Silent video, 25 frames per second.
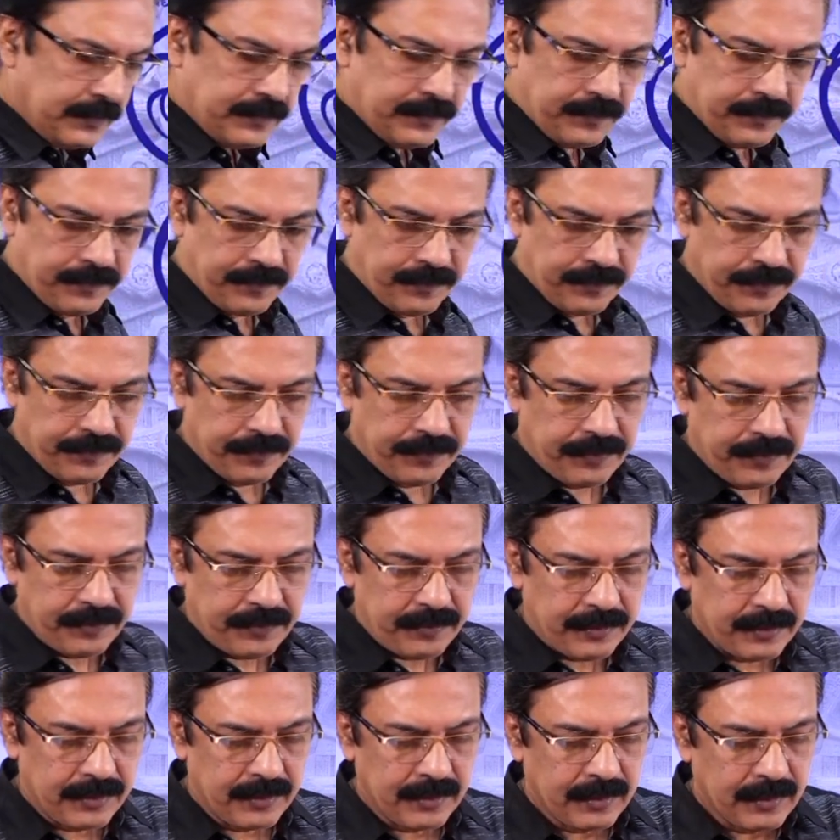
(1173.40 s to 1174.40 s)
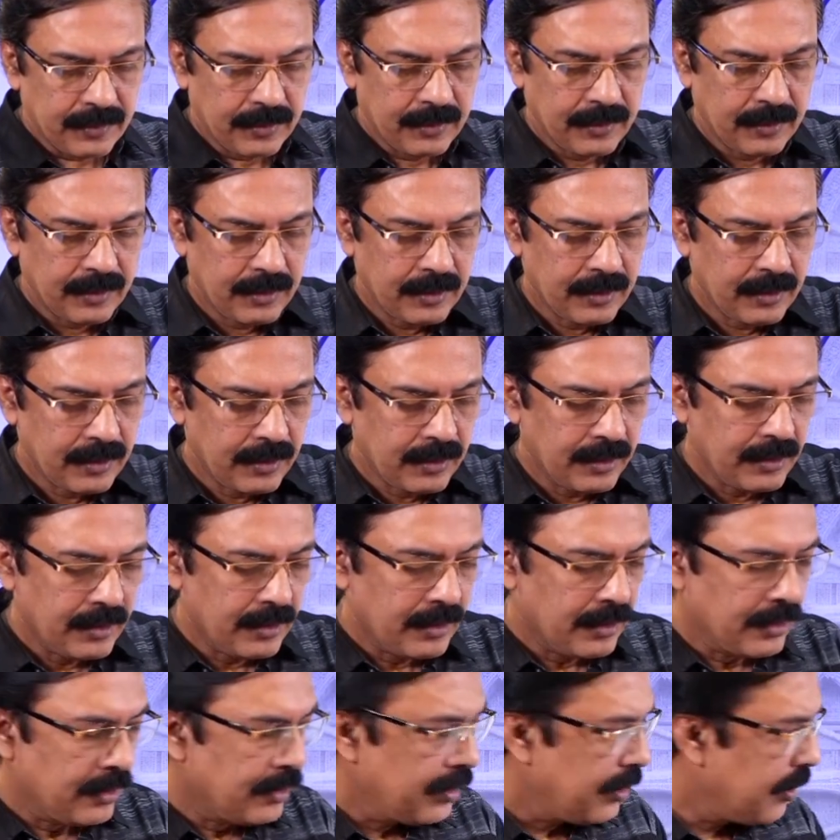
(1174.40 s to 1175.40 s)

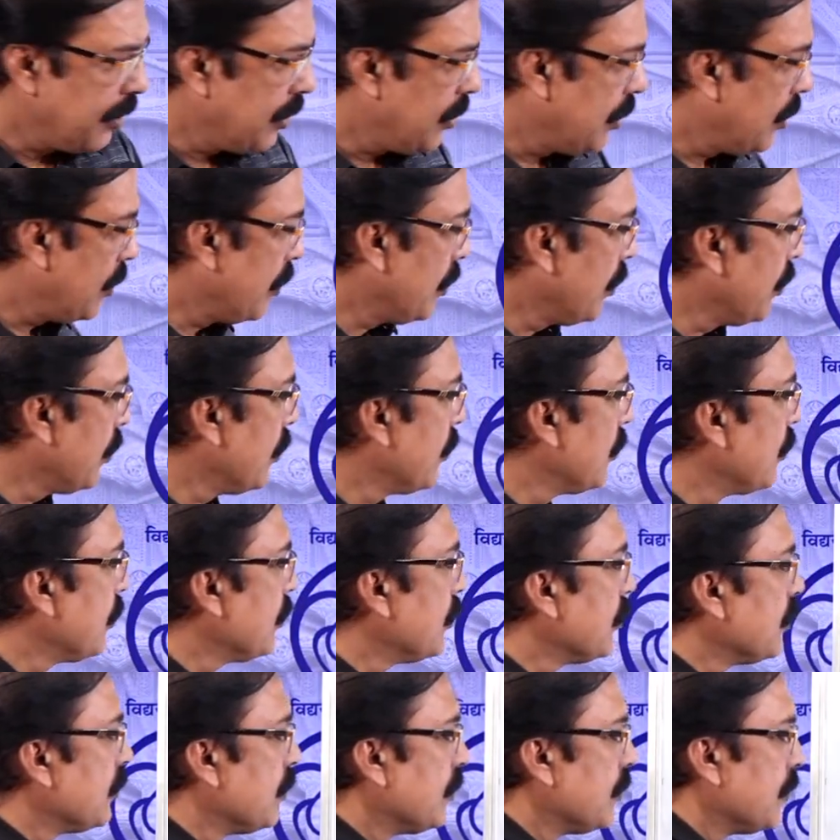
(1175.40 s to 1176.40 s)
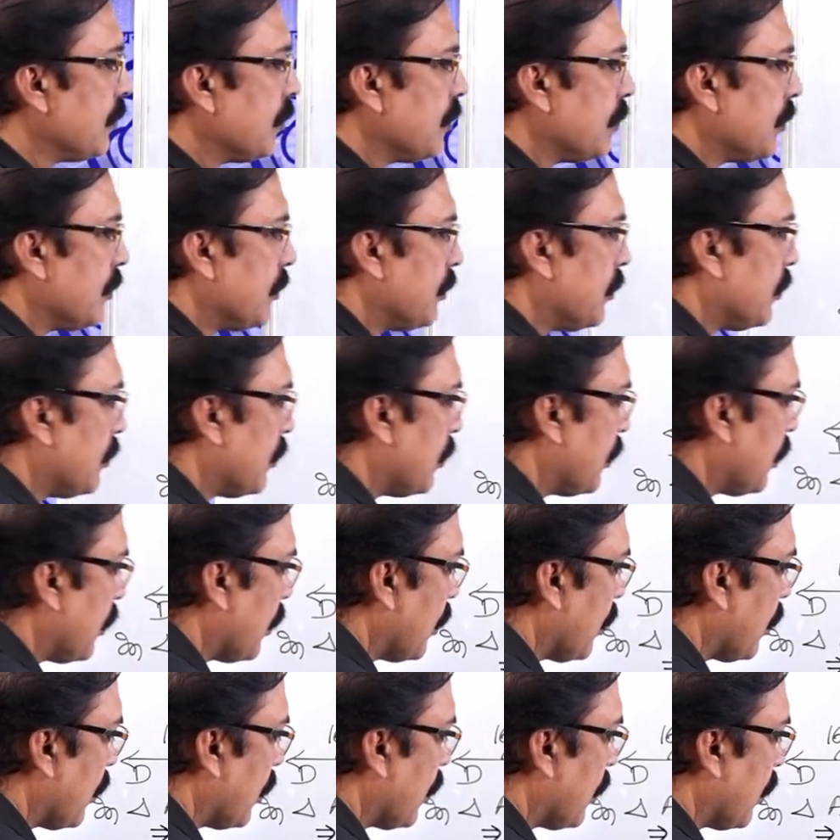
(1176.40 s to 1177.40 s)

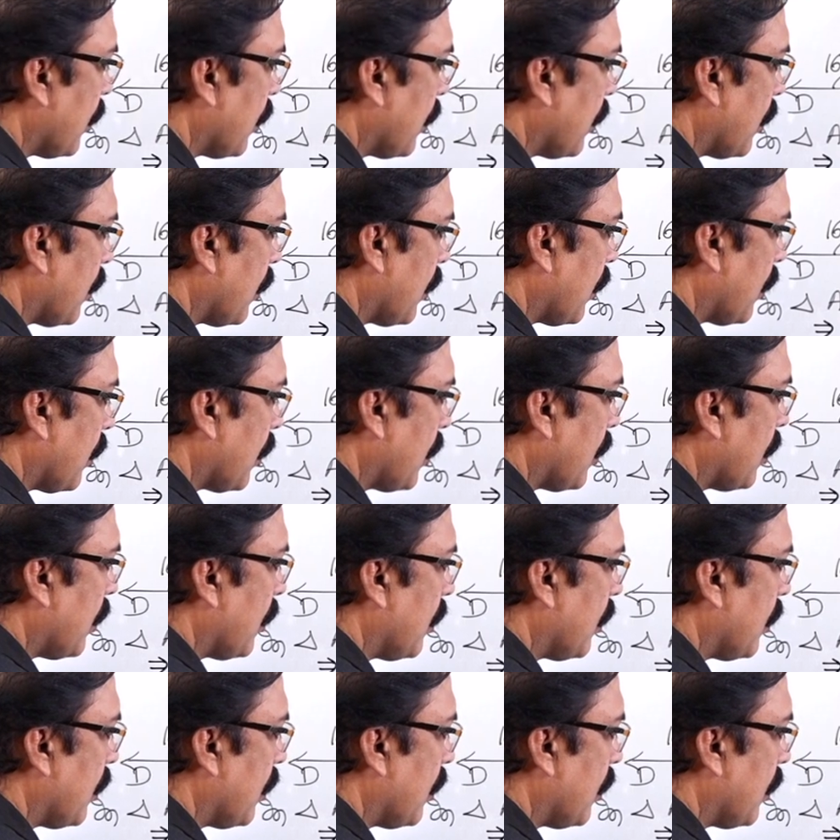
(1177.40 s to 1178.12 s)
No one is speaking in this clip.